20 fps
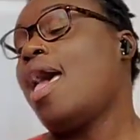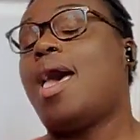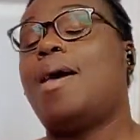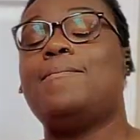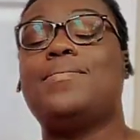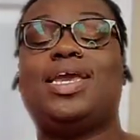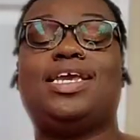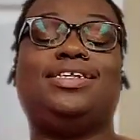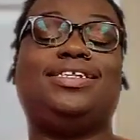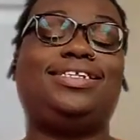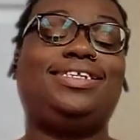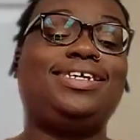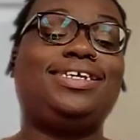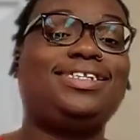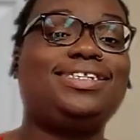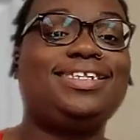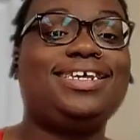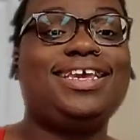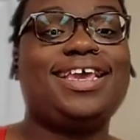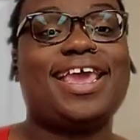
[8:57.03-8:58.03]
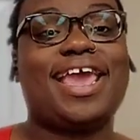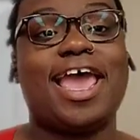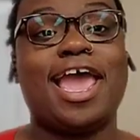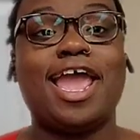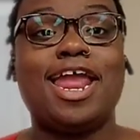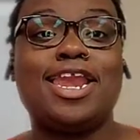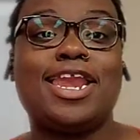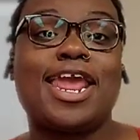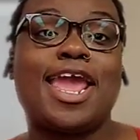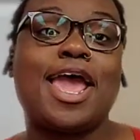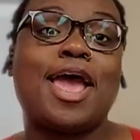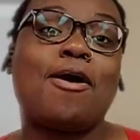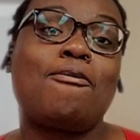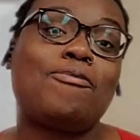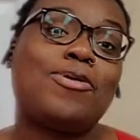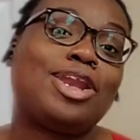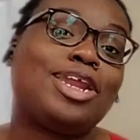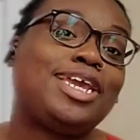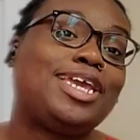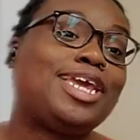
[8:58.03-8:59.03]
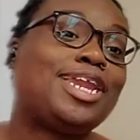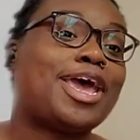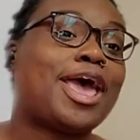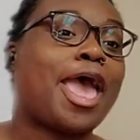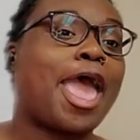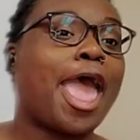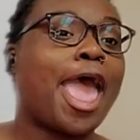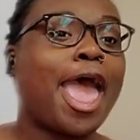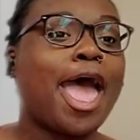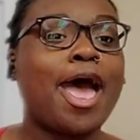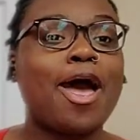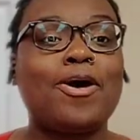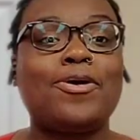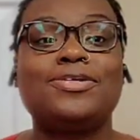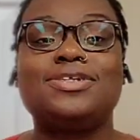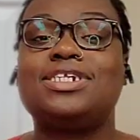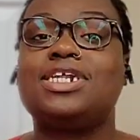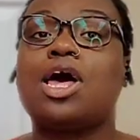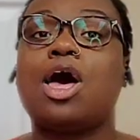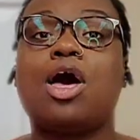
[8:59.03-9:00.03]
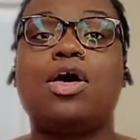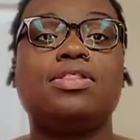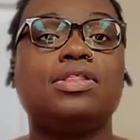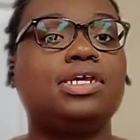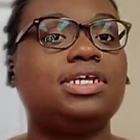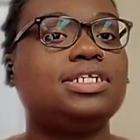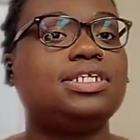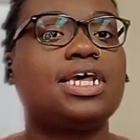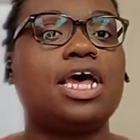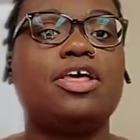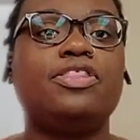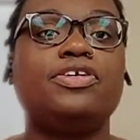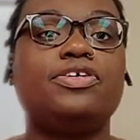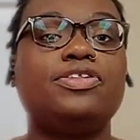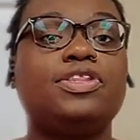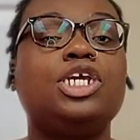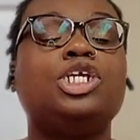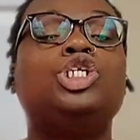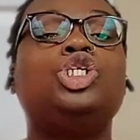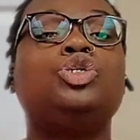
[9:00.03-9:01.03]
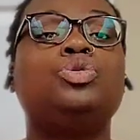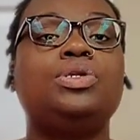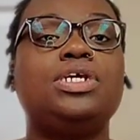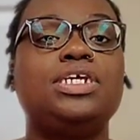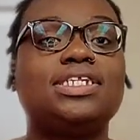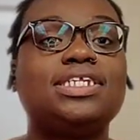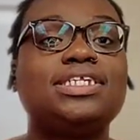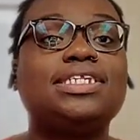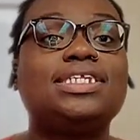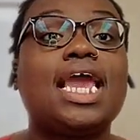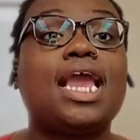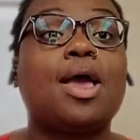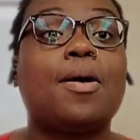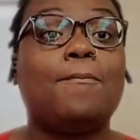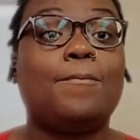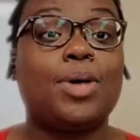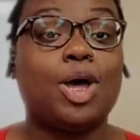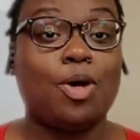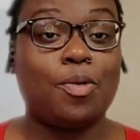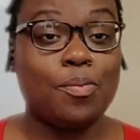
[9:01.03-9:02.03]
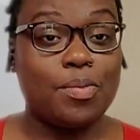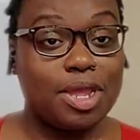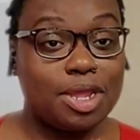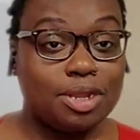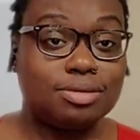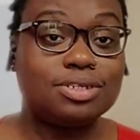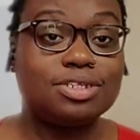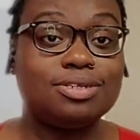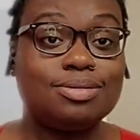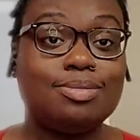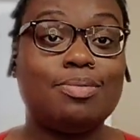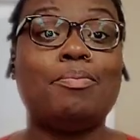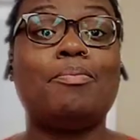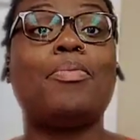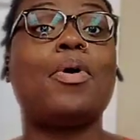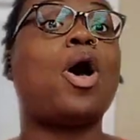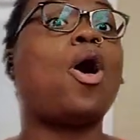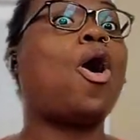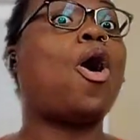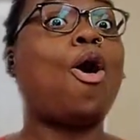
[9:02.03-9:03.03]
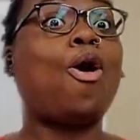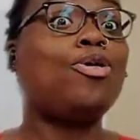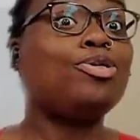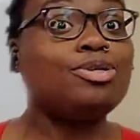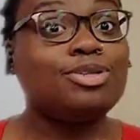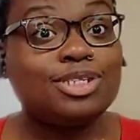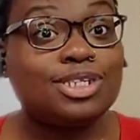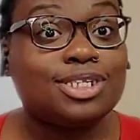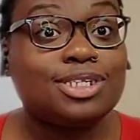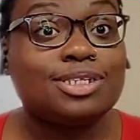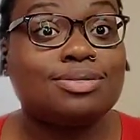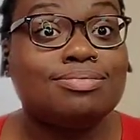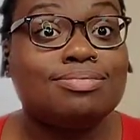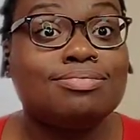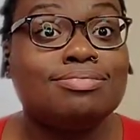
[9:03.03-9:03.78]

I make $60K now, I want to get a house, all these other things, you need to take a moment, pause,